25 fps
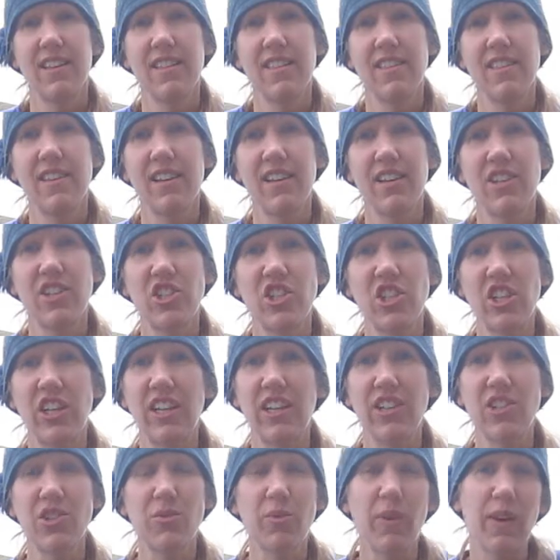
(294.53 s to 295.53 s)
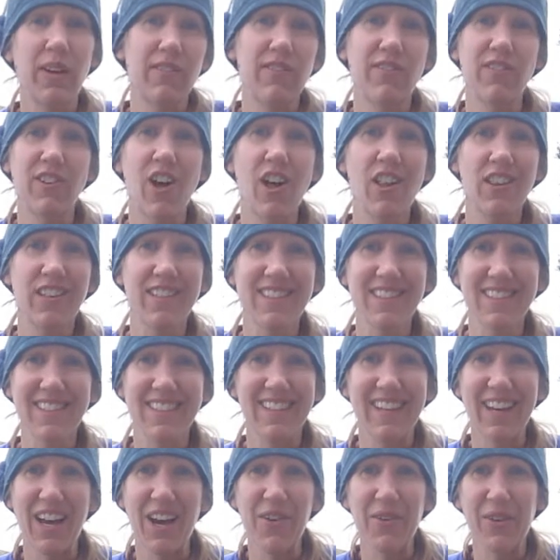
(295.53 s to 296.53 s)
The change went
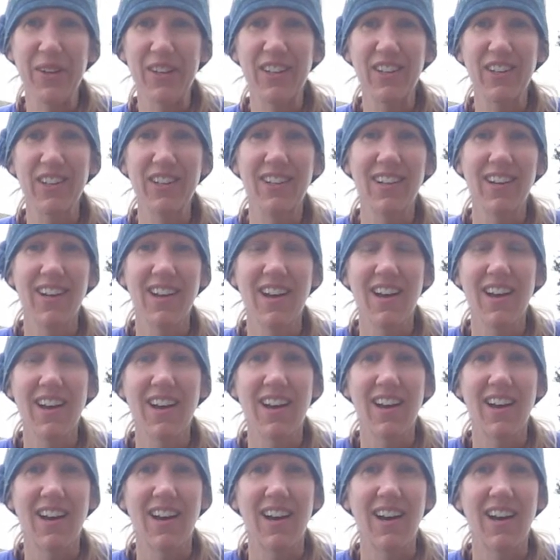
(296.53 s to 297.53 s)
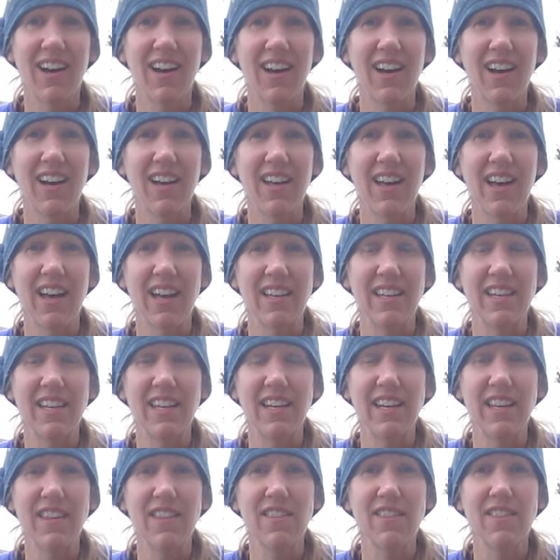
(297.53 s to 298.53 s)
flawlessly out here.
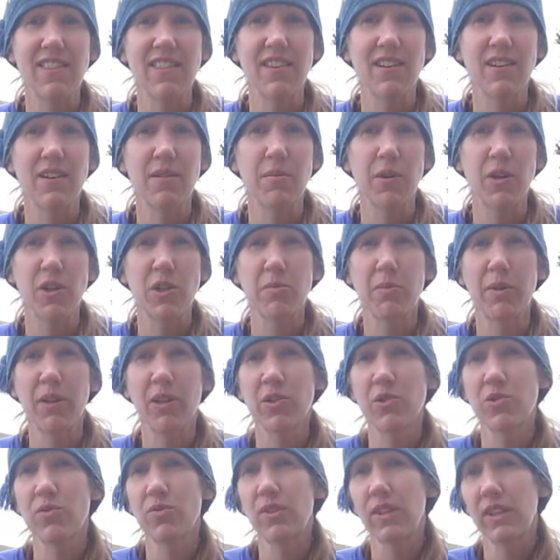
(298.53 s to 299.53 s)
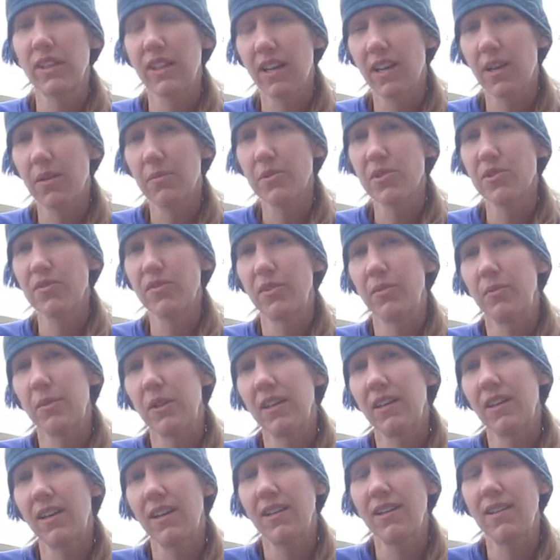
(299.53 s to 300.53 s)
Eating the marshmallows really helps for
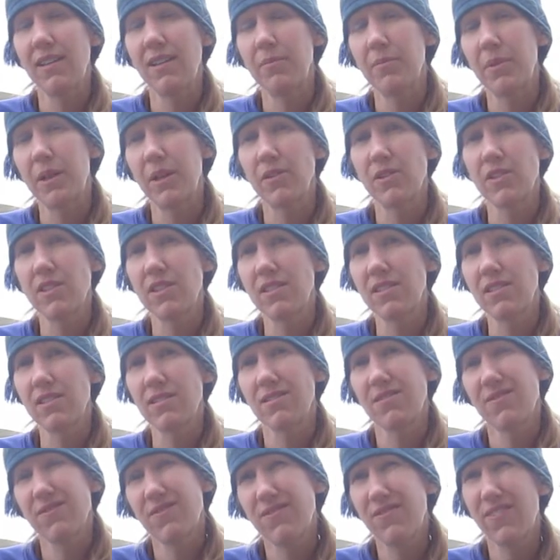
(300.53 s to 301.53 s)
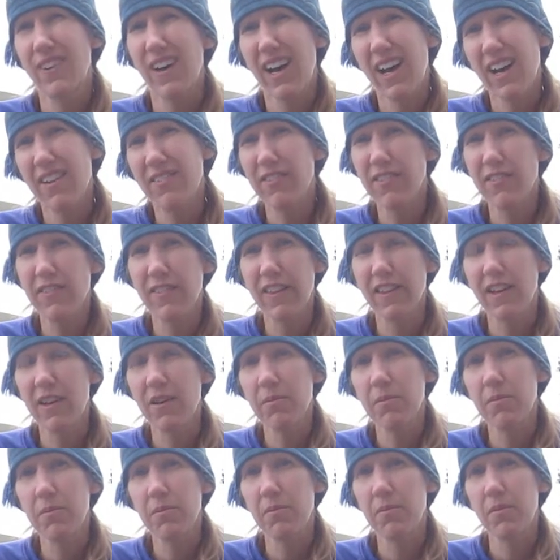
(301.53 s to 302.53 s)
me. I eat about 5 of
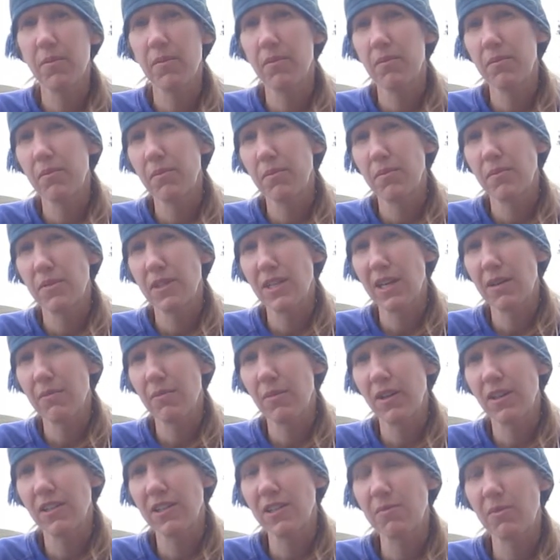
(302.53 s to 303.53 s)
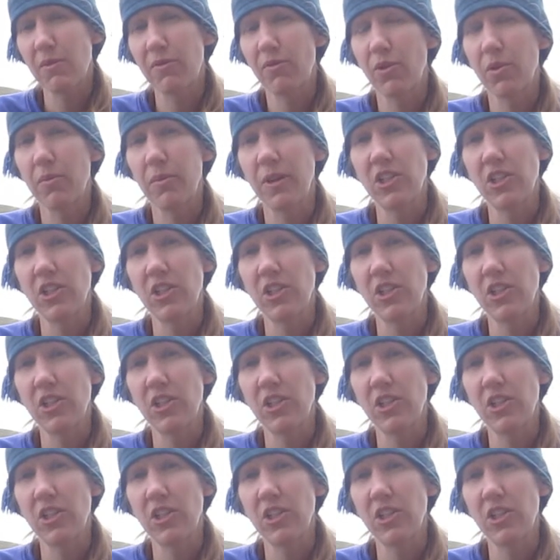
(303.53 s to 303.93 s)
them 10 minutes before my